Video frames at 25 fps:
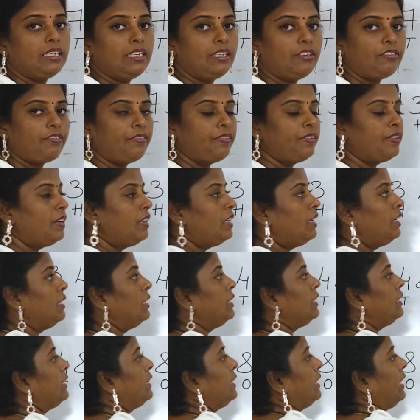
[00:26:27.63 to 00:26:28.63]
if
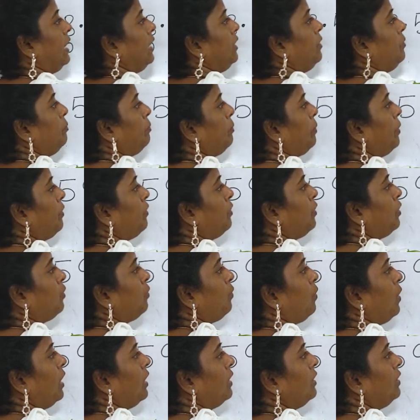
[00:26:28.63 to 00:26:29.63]
10 power
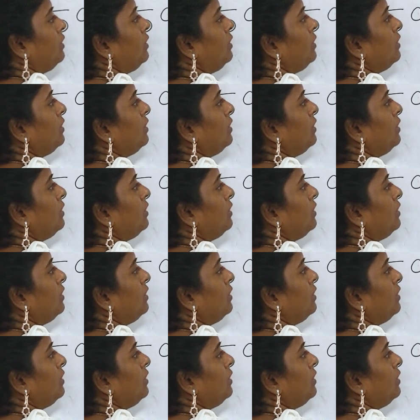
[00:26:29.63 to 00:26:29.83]
1